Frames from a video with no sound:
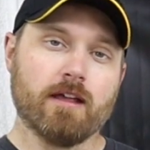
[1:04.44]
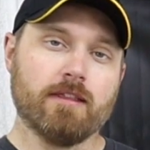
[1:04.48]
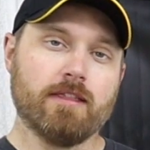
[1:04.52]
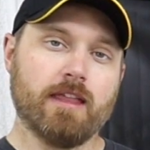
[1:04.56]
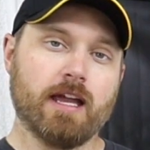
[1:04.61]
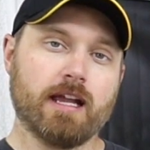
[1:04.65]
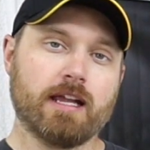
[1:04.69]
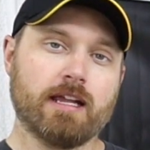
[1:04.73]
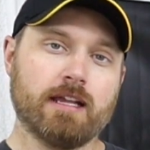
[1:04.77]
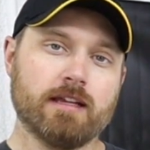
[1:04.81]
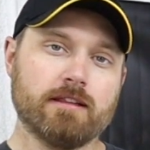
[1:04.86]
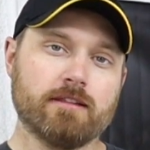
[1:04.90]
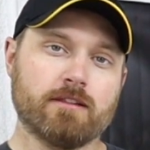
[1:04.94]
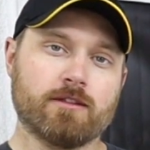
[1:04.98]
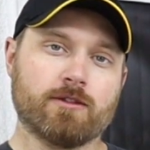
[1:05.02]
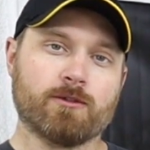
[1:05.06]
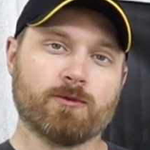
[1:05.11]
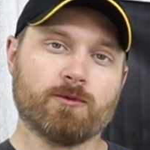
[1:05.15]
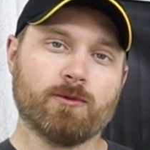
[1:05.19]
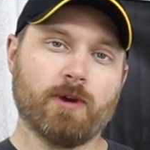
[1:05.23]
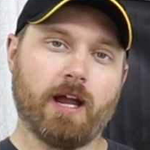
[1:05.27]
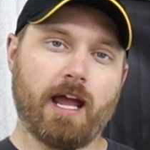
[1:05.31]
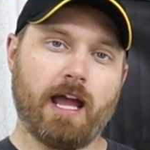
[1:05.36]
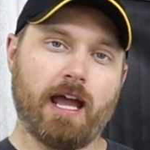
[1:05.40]
that can
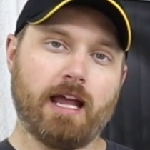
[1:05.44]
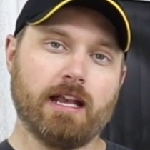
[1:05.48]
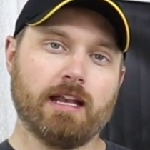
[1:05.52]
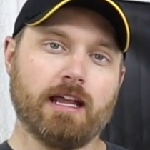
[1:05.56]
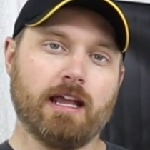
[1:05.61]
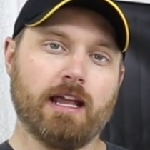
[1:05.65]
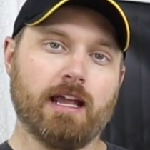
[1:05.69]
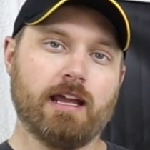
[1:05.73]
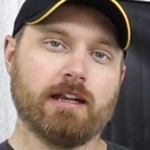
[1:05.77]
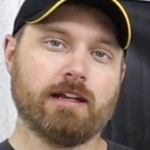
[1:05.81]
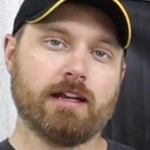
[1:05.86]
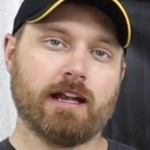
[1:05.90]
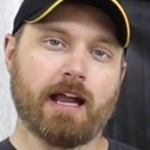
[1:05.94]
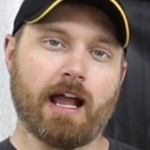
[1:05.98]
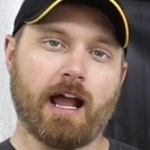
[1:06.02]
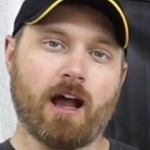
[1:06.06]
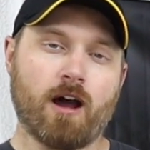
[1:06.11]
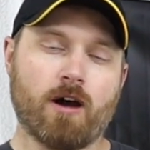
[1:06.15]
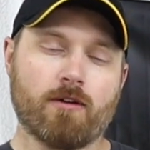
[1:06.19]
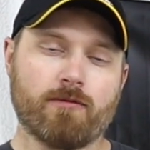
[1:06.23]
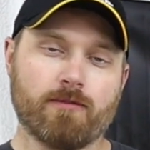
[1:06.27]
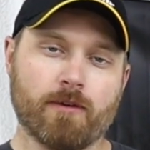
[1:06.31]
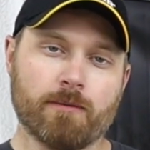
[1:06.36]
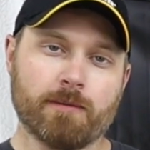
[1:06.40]
thread in and
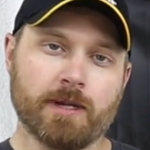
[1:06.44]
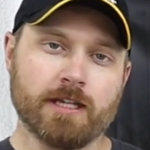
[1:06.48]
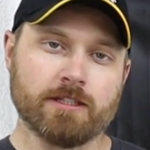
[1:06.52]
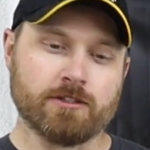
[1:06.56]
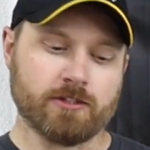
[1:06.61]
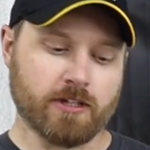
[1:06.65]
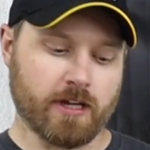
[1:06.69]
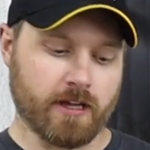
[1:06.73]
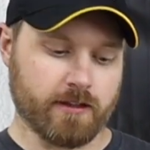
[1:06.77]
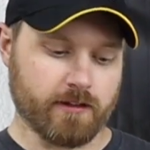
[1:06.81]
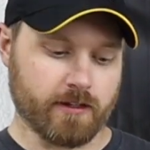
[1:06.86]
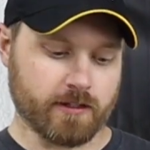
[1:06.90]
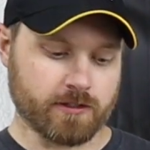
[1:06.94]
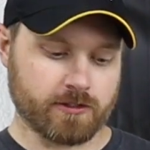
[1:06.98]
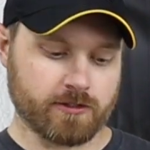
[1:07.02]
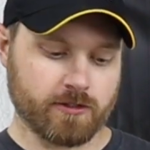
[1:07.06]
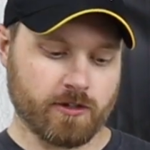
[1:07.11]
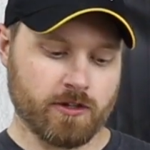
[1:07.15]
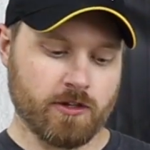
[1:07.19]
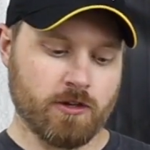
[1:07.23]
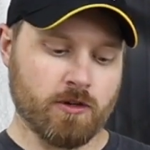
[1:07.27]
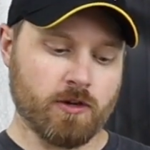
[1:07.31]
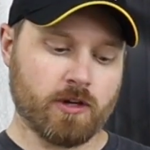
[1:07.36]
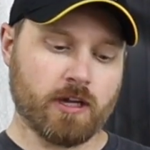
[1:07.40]
out from each other. So
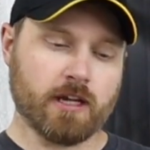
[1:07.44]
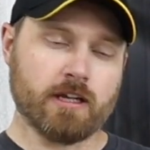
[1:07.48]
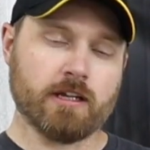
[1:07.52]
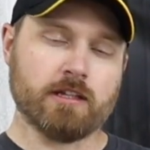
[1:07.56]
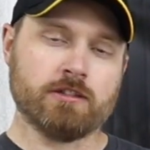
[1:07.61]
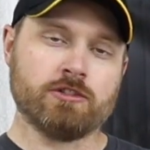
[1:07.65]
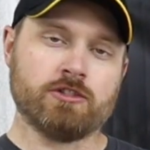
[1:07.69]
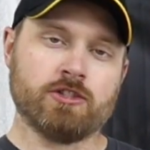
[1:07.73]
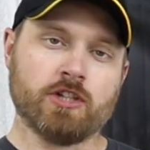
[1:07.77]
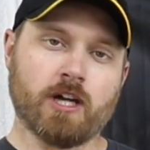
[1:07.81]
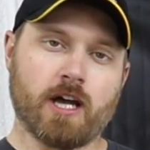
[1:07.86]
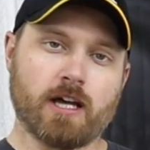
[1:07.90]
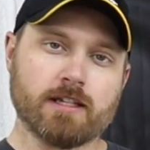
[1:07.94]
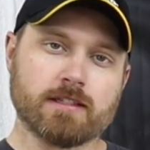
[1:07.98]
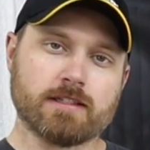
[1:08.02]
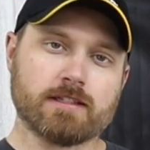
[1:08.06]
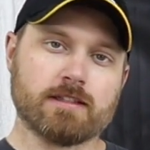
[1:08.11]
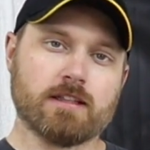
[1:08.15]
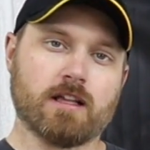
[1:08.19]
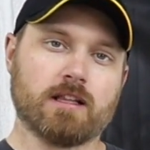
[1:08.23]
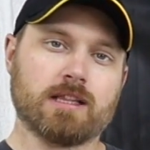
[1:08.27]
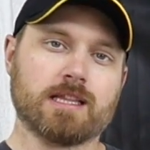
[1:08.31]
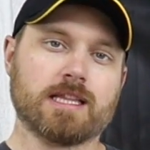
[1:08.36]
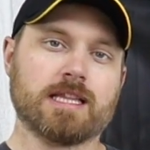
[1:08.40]
you can
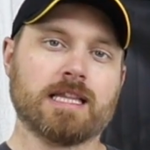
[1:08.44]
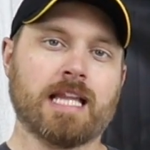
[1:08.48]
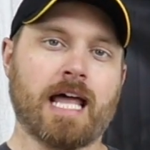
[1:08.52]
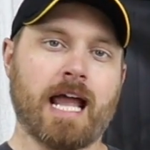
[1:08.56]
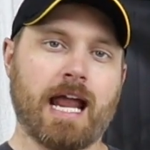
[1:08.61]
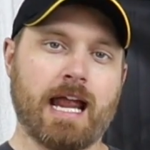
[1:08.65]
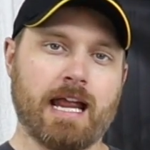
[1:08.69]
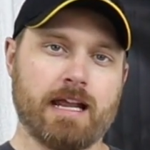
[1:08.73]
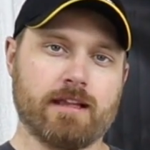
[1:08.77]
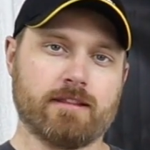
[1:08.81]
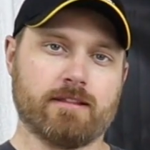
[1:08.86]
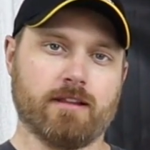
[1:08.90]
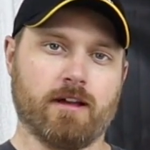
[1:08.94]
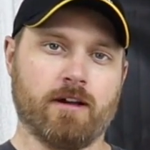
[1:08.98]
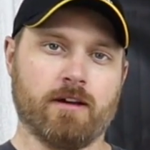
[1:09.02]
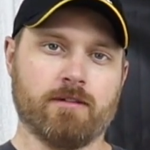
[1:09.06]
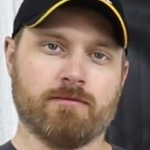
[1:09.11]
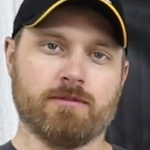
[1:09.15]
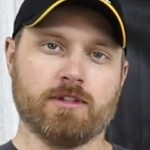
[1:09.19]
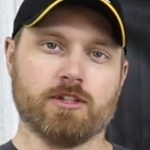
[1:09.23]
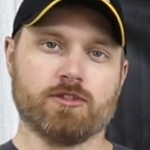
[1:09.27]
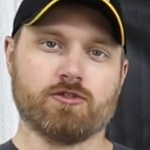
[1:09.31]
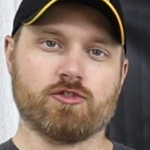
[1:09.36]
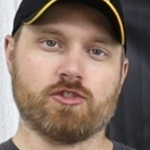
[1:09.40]
adjust the length
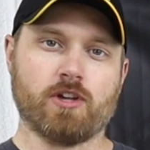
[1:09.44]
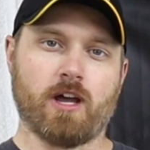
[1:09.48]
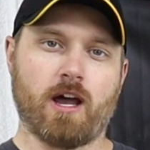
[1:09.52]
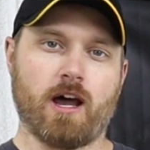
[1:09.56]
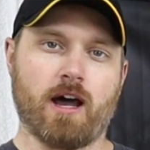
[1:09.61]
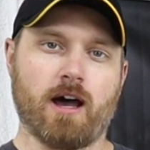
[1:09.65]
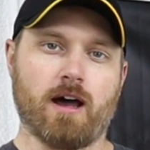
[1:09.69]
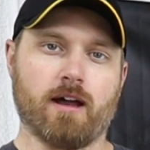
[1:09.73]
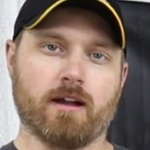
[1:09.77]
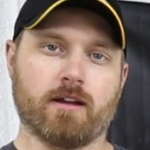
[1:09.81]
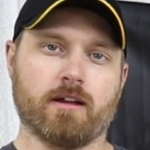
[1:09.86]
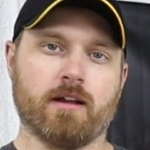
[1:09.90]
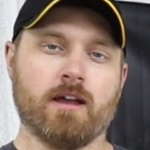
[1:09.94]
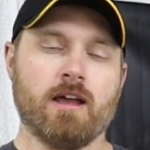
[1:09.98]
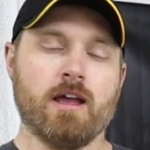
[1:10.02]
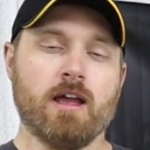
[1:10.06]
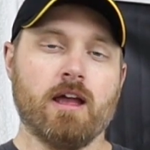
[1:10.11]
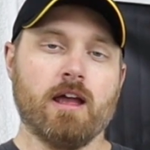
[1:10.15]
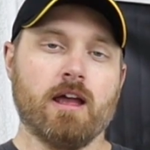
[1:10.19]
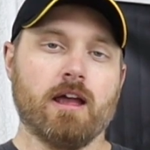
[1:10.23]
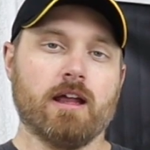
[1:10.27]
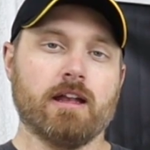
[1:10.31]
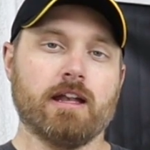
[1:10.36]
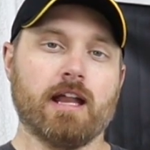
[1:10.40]
of the shock.
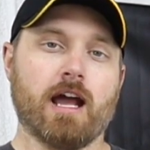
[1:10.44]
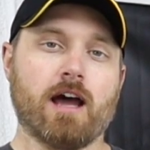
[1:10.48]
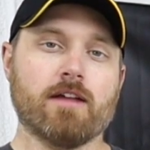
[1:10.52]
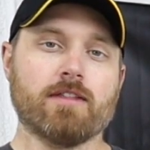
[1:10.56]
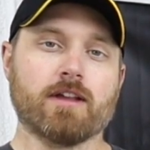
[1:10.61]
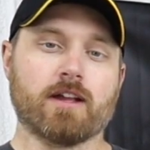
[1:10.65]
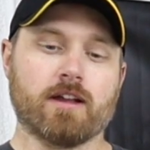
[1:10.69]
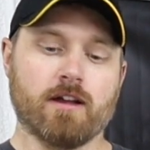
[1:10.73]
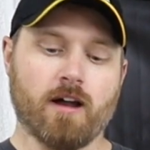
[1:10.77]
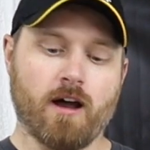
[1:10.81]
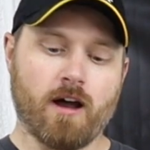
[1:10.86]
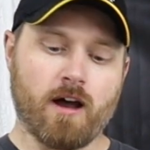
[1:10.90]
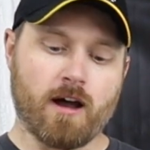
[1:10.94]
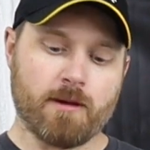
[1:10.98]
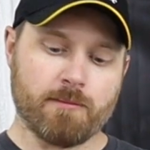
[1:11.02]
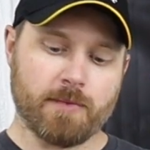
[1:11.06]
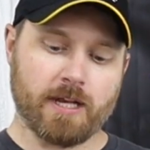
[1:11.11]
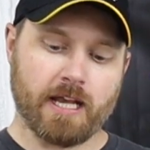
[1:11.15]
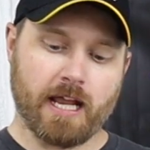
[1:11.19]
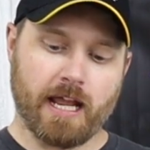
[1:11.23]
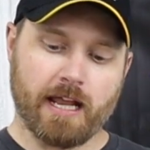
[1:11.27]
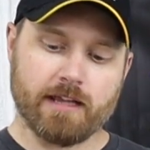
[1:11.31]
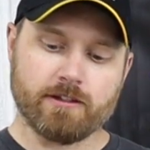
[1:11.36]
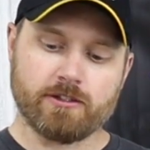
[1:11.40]
Now the
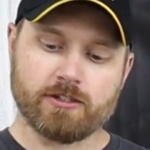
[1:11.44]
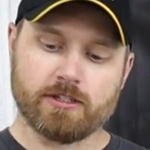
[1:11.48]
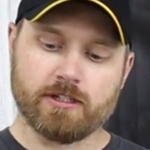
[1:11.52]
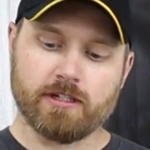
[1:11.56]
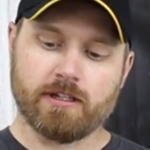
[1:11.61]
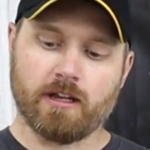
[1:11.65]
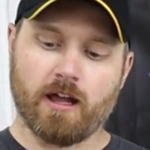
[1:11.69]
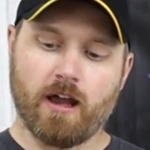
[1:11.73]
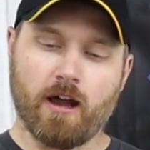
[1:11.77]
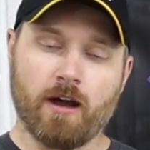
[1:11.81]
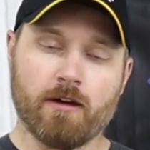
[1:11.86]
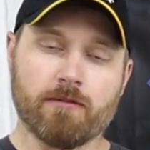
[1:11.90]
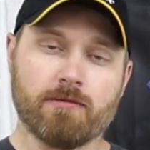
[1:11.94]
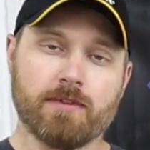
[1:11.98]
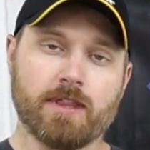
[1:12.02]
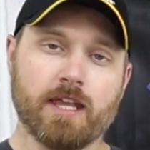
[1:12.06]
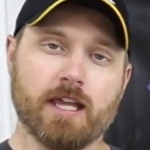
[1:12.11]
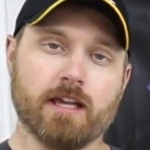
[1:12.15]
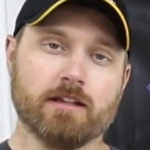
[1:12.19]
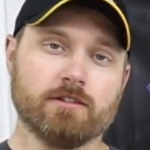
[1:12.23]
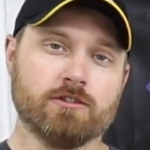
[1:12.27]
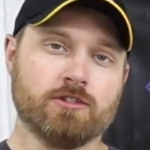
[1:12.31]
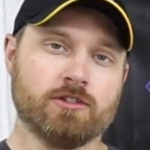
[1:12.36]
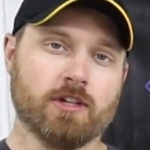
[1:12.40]
combination of
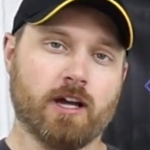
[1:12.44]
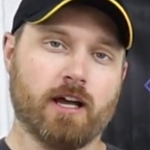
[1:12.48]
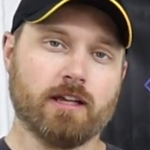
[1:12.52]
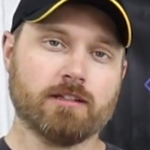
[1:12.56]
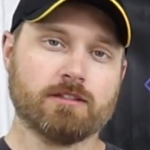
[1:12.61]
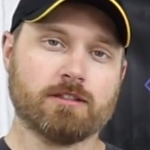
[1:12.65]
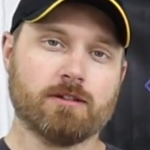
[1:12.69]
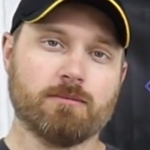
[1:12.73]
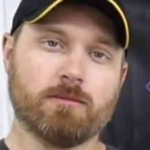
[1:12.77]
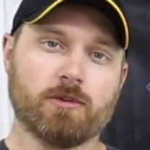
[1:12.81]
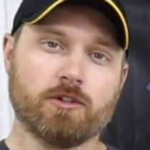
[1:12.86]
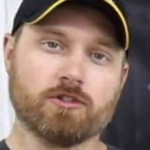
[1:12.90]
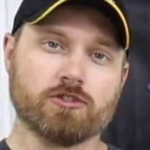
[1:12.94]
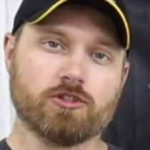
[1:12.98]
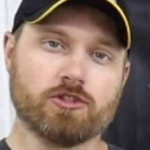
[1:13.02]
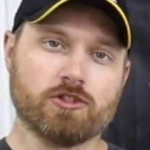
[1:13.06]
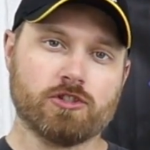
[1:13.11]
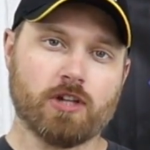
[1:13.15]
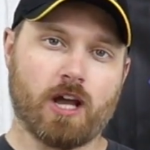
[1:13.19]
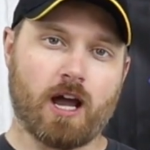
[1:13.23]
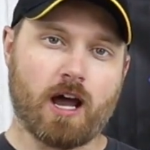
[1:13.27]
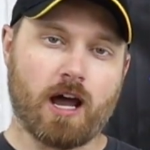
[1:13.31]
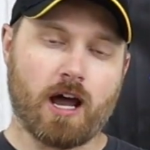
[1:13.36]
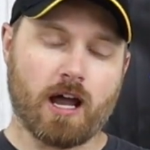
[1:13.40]
the adjustable
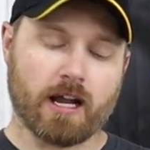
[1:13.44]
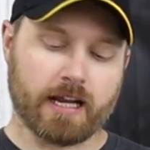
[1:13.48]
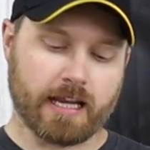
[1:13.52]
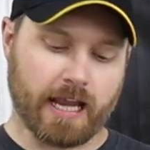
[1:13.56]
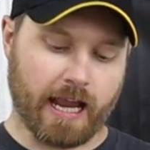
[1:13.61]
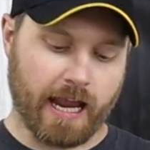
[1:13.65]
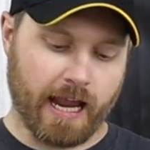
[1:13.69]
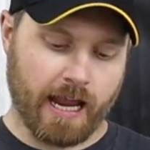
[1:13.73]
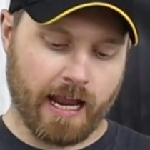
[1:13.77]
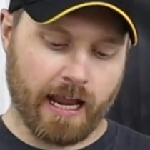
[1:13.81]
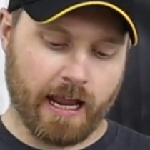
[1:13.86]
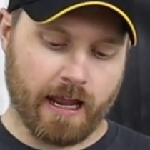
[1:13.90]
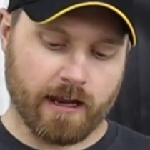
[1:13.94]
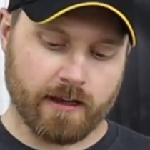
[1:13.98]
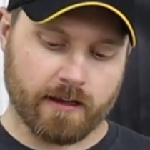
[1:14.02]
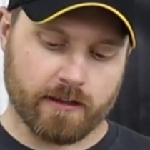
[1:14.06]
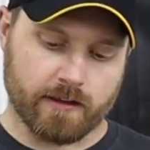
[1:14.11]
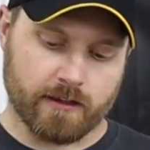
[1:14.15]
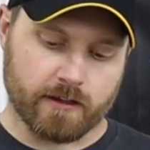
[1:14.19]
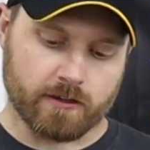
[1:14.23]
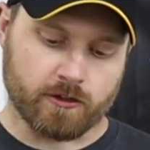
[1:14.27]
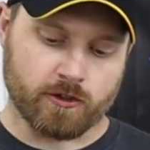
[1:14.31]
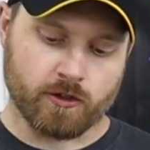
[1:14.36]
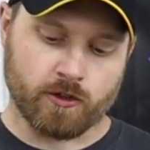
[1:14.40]
shock and
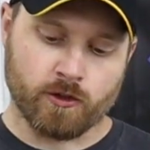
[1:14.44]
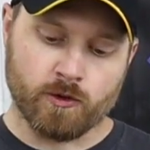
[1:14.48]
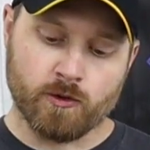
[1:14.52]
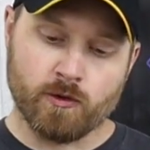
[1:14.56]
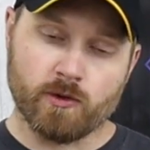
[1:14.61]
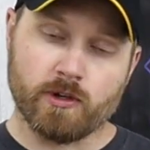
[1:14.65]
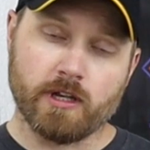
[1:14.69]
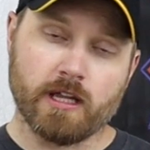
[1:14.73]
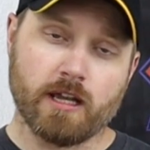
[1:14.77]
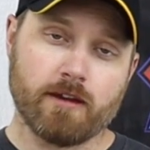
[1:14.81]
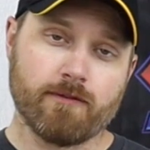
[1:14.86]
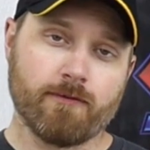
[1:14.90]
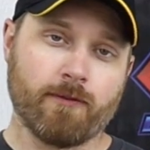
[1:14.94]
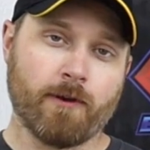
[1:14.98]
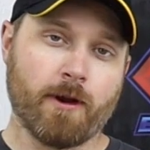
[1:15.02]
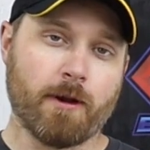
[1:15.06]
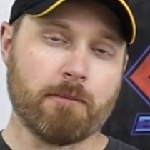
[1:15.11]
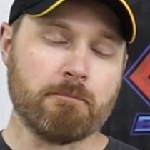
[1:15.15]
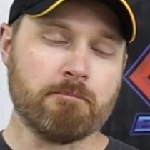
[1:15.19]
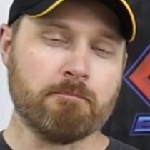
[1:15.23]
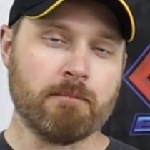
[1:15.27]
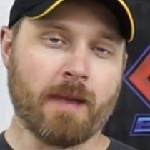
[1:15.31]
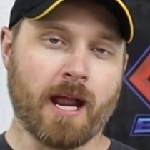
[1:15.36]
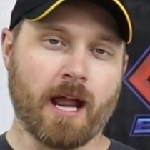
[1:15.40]
the two
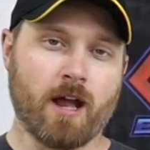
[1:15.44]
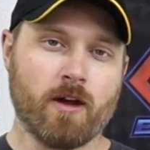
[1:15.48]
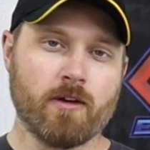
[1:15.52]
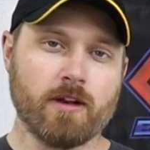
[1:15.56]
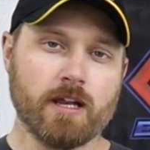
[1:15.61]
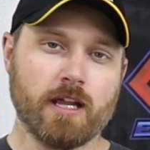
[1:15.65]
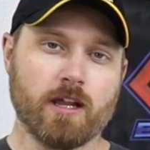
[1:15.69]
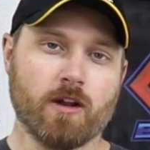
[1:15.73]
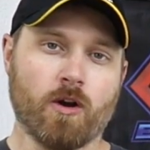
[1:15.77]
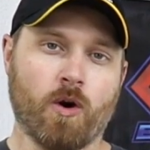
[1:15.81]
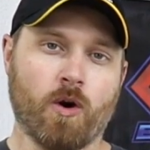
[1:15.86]
different mounting